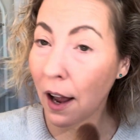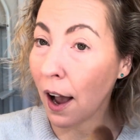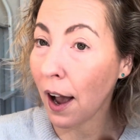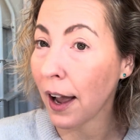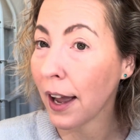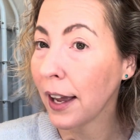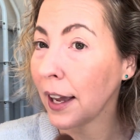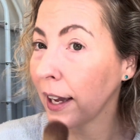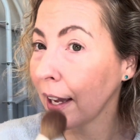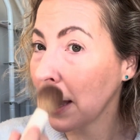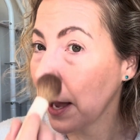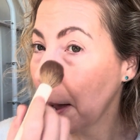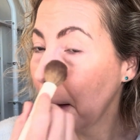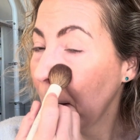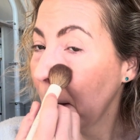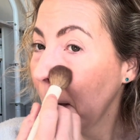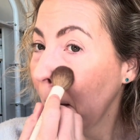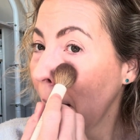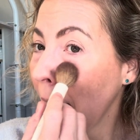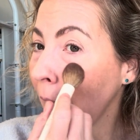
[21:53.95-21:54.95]
I
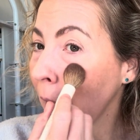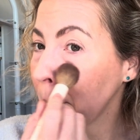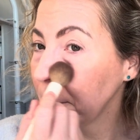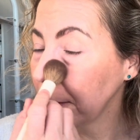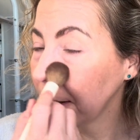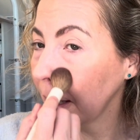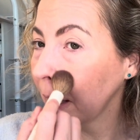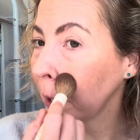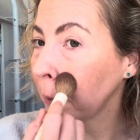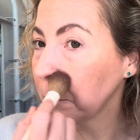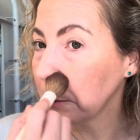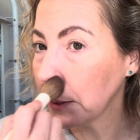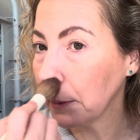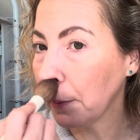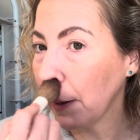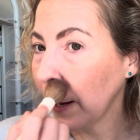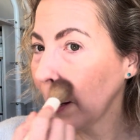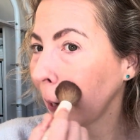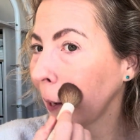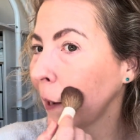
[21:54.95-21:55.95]
am game to
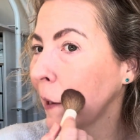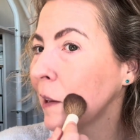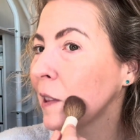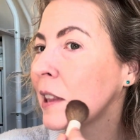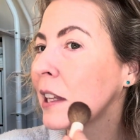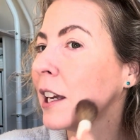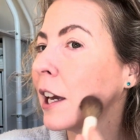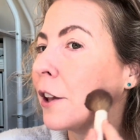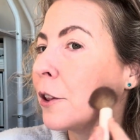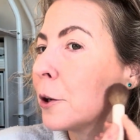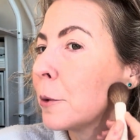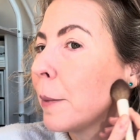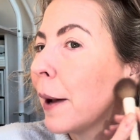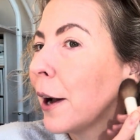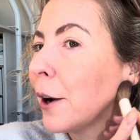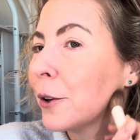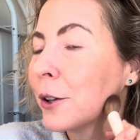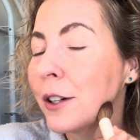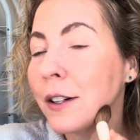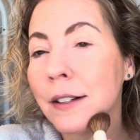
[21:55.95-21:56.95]
buy the other
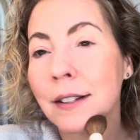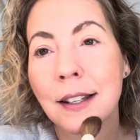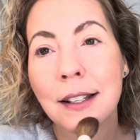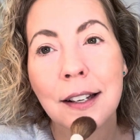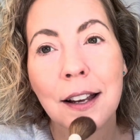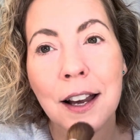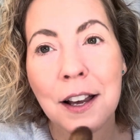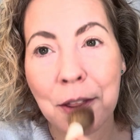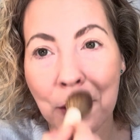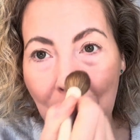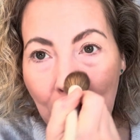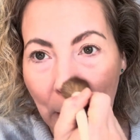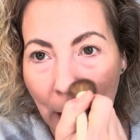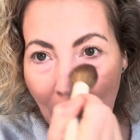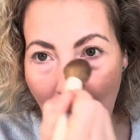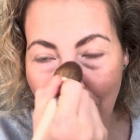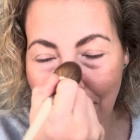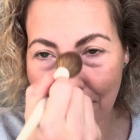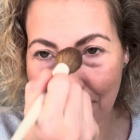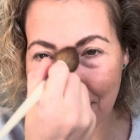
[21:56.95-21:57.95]
powders and other
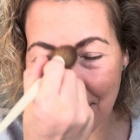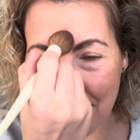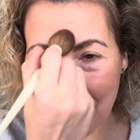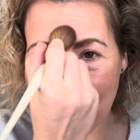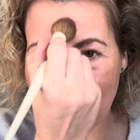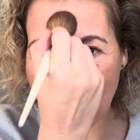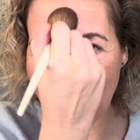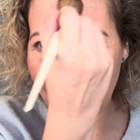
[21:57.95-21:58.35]
colors,